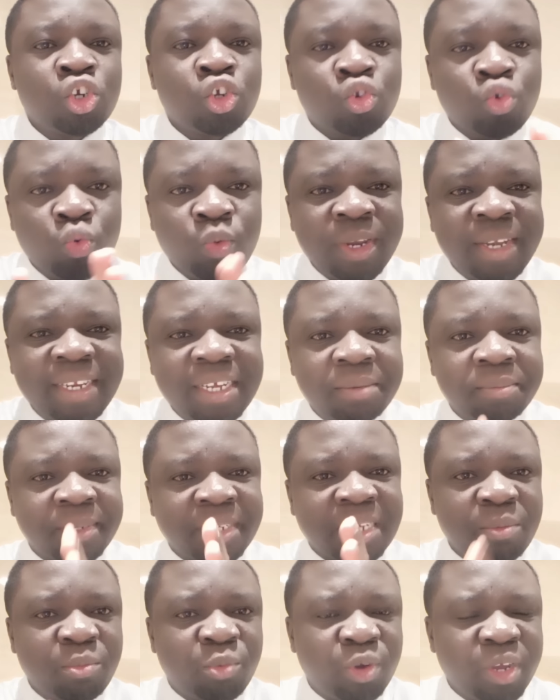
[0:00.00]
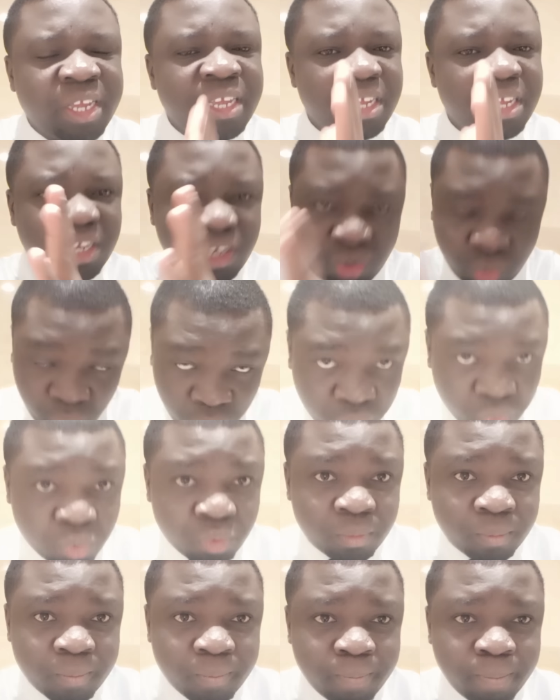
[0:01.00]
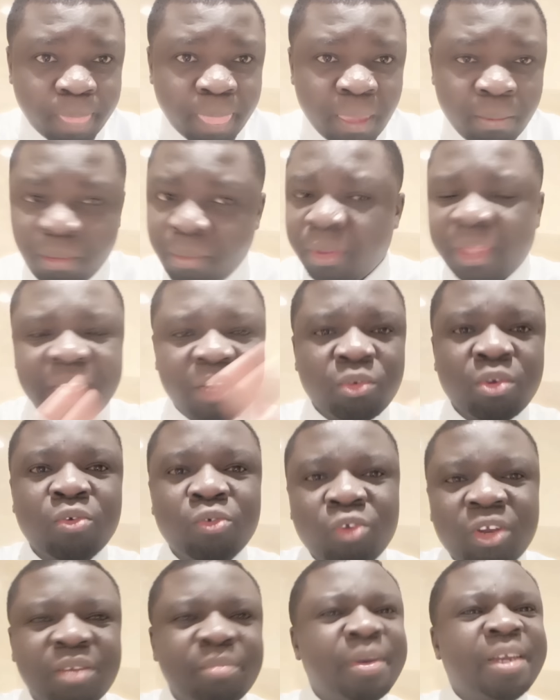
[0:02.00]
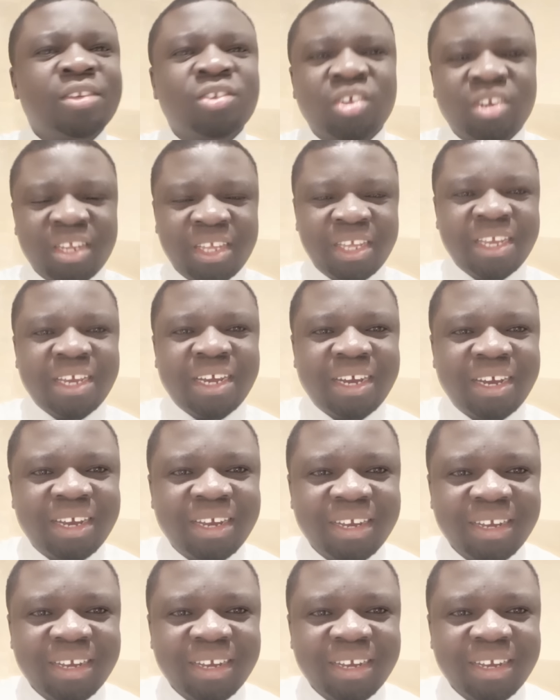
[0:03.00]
to William Samoei Ruto. People that we will not mention here.